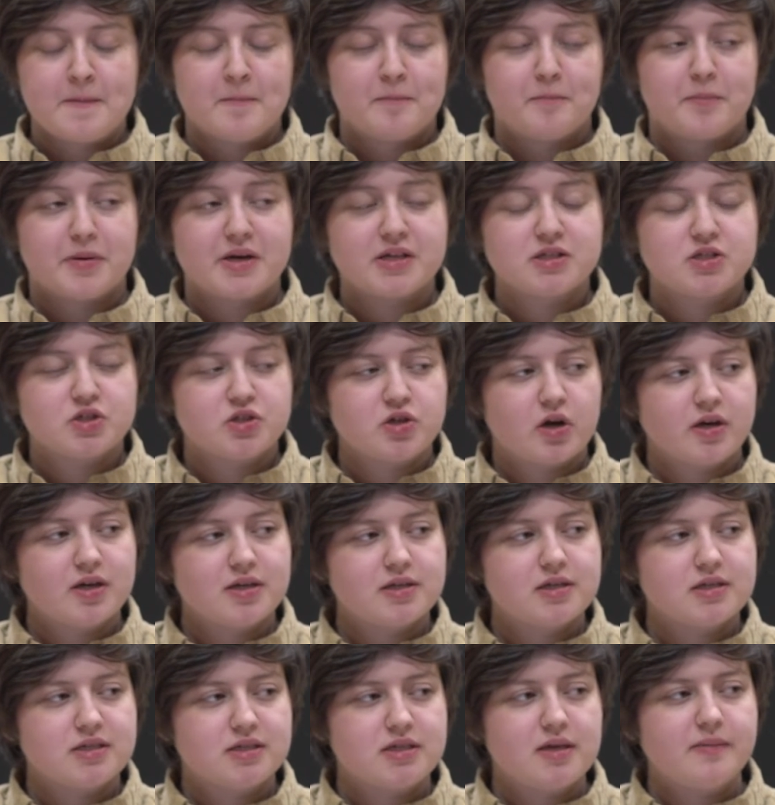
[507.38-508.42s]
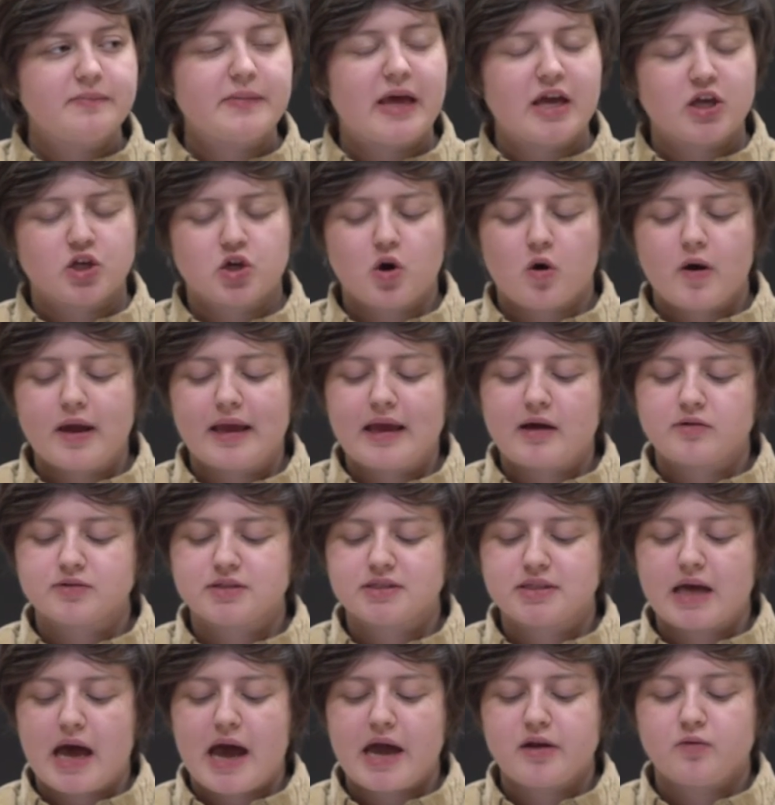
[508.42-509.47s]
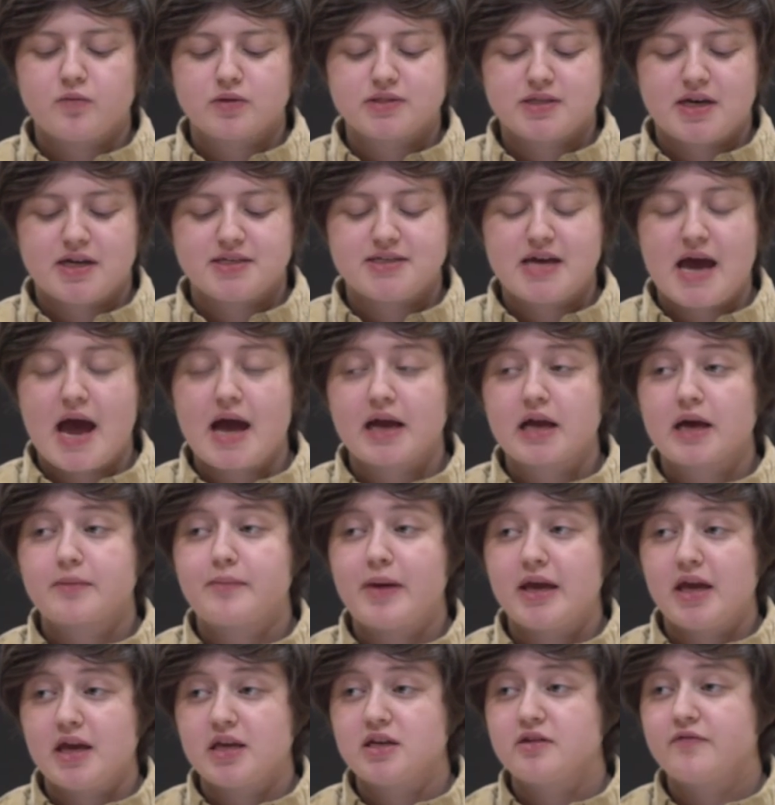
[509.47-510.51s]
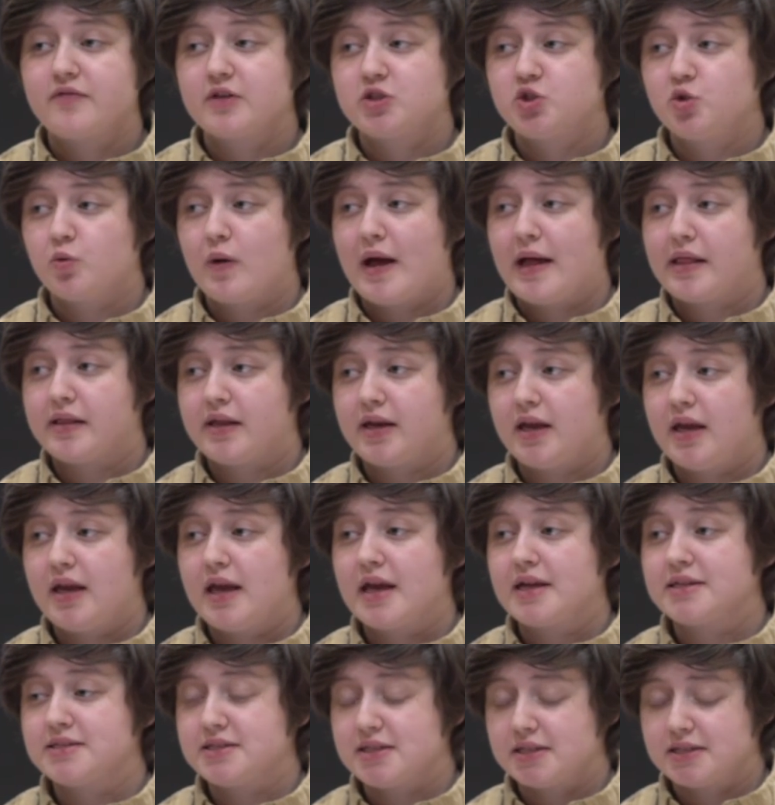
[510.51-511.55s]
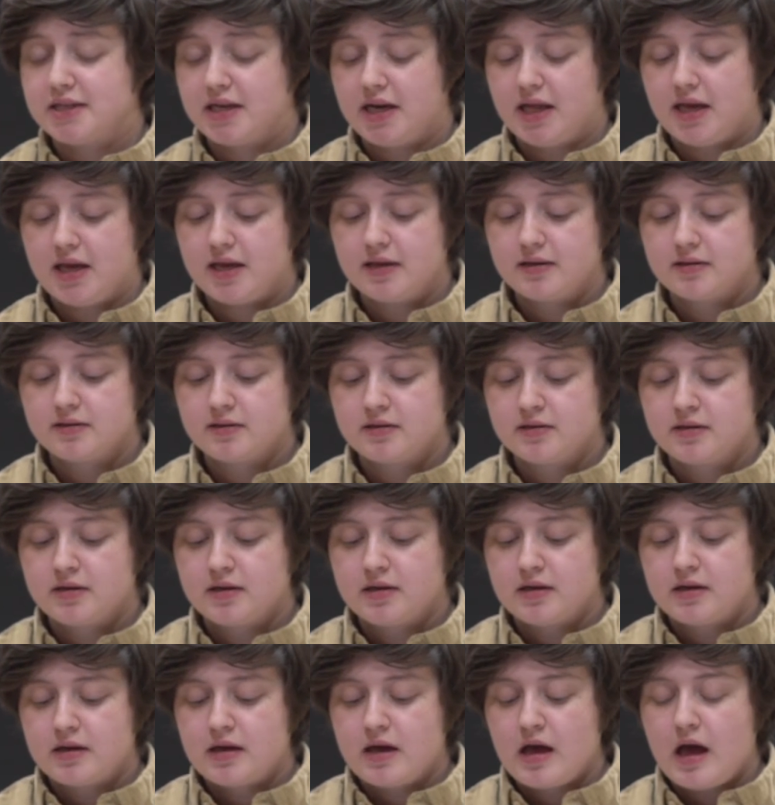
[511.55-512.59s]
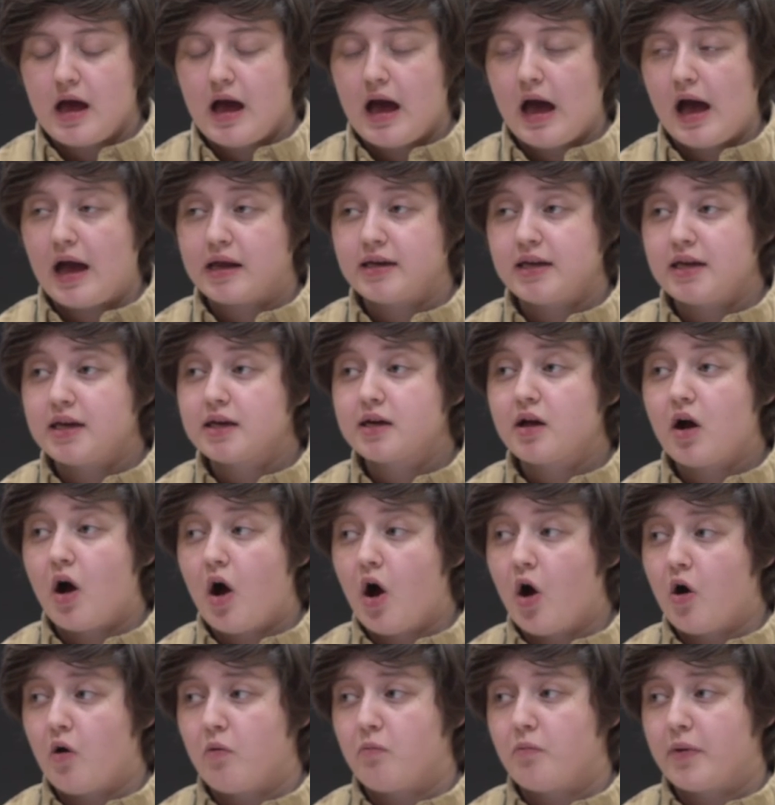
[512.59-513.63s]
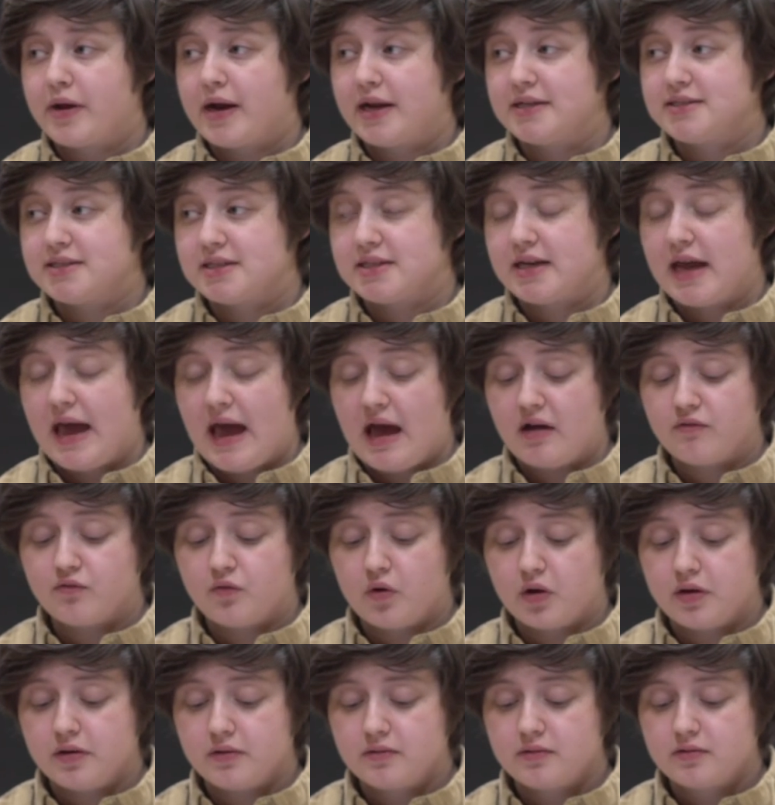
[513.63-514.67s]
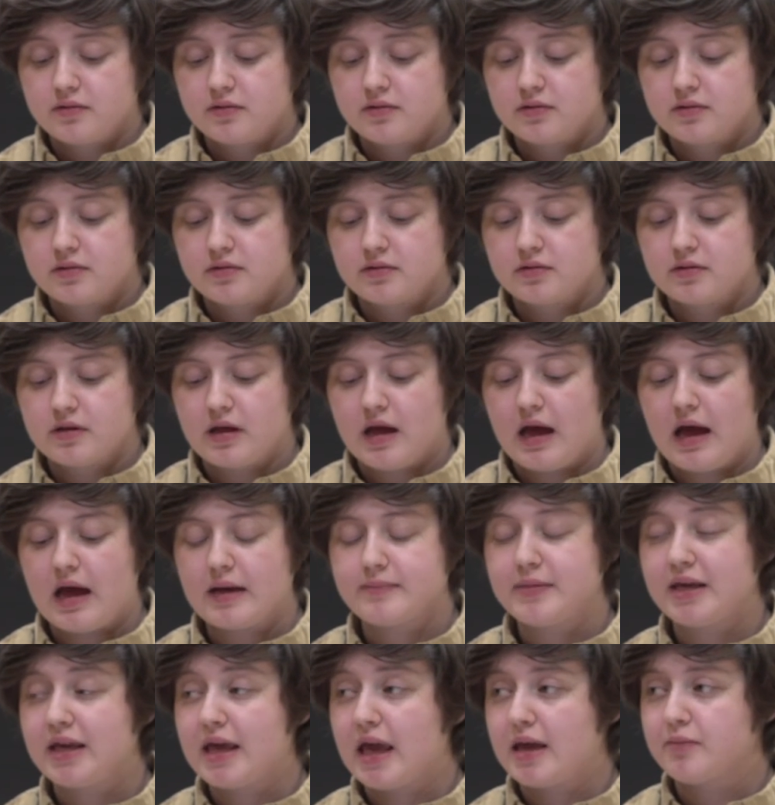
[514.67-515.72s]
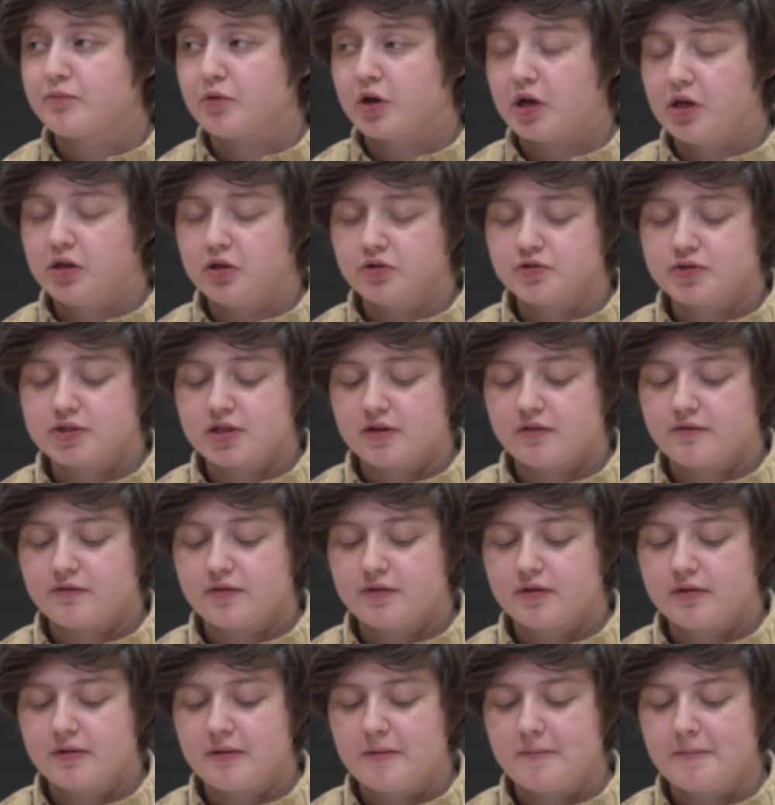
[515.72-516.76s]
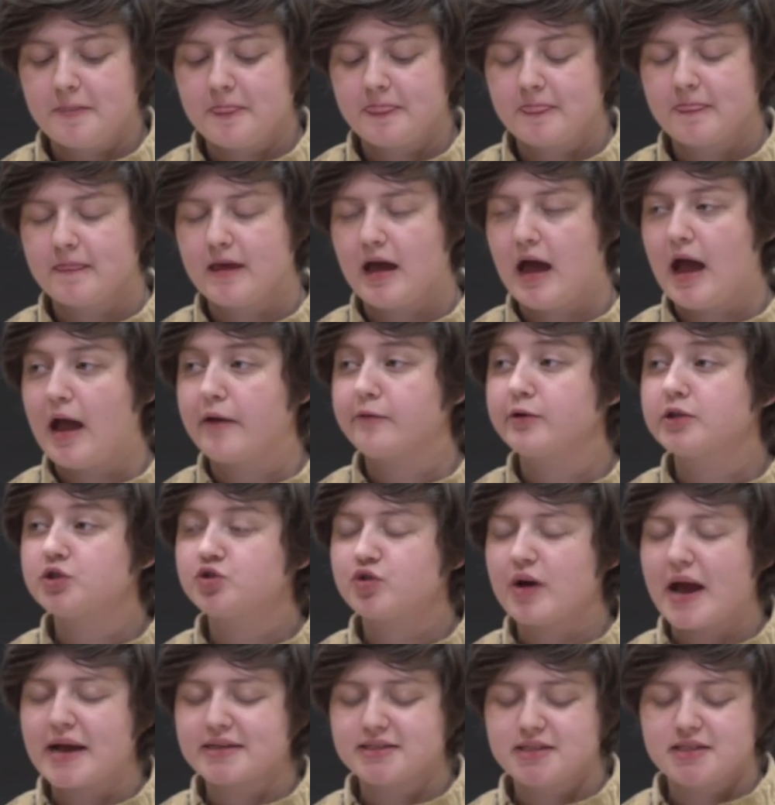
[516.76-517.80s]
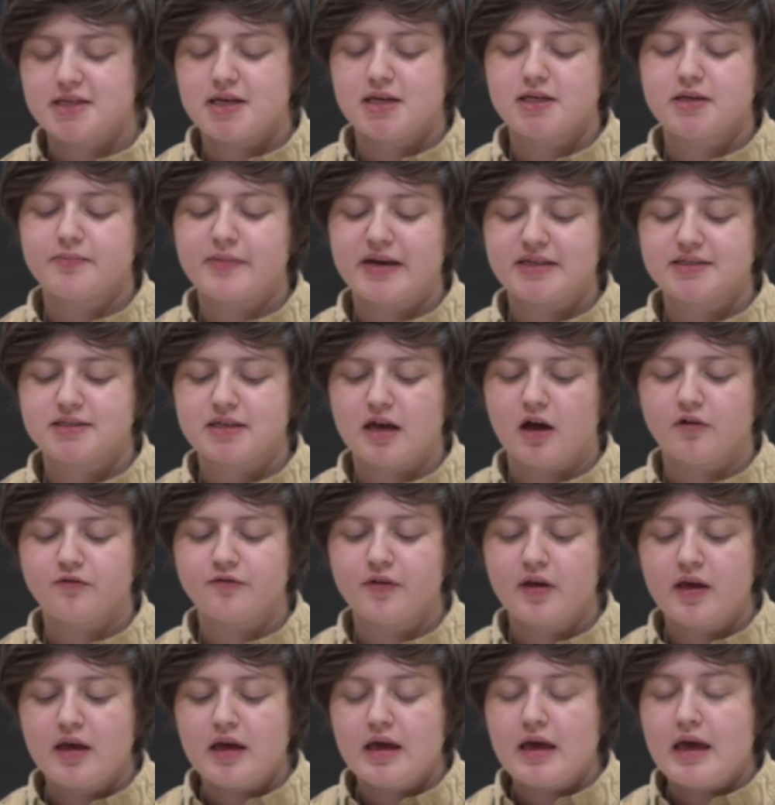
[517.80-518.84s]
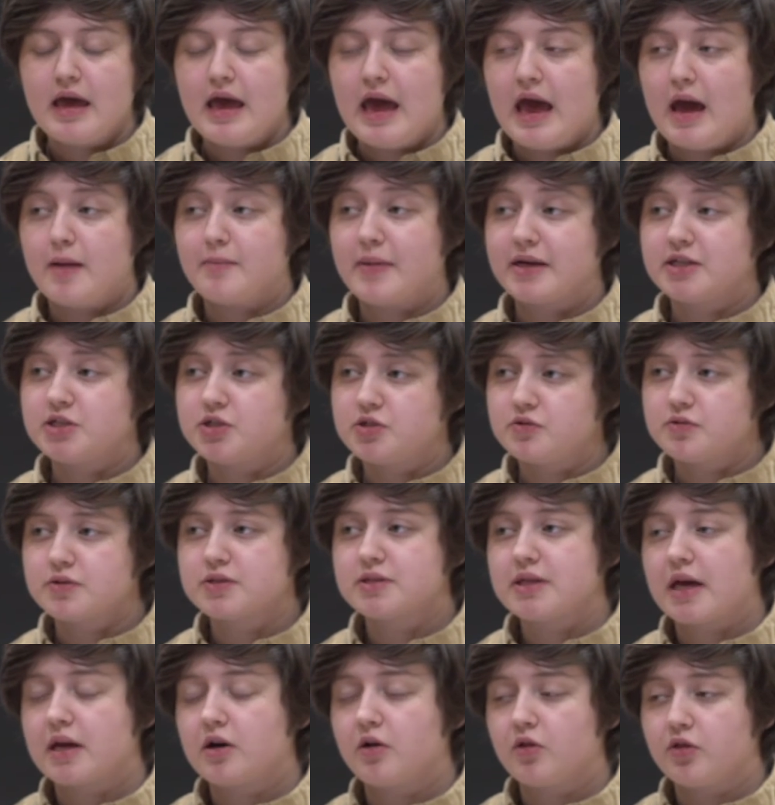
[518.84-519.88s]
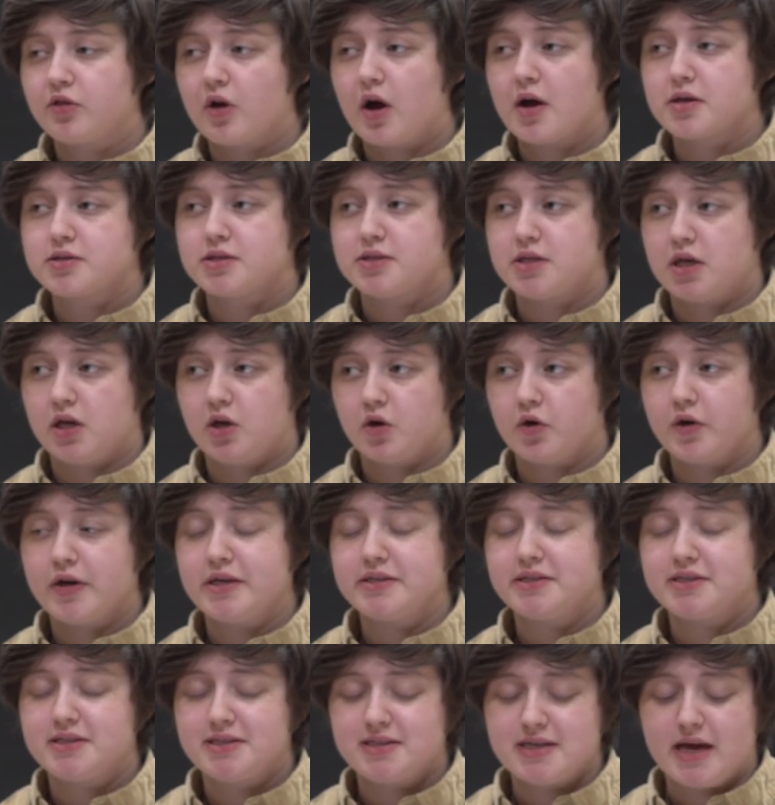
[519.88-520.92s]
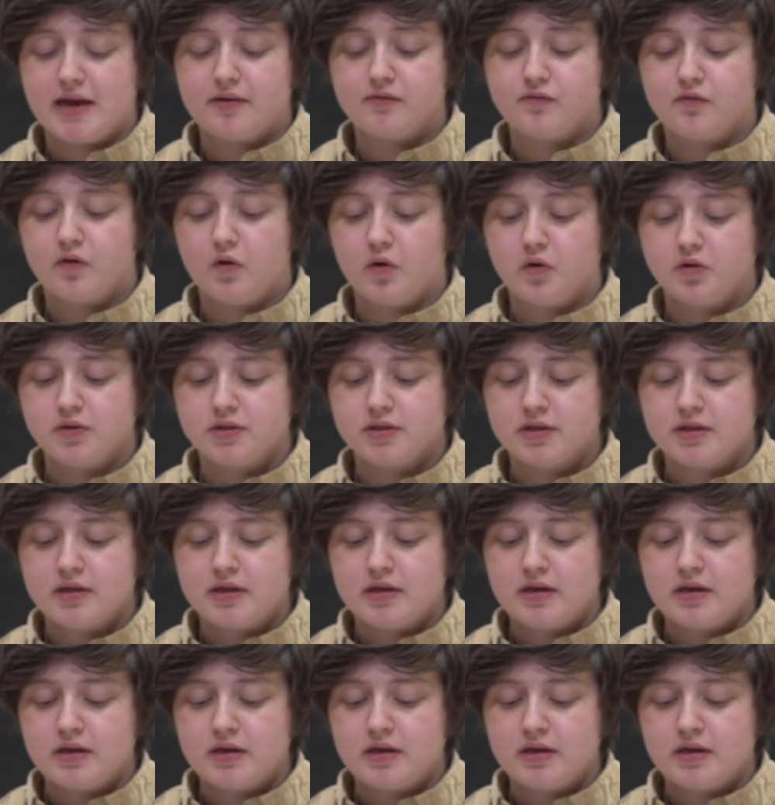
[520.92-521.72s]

But it started to seem like going outside was an attack on my individuality and dignity. I needed a home when I didn't have one. I became reclusive. I retracted into myself, and my suicidal thoughts increased tenfold.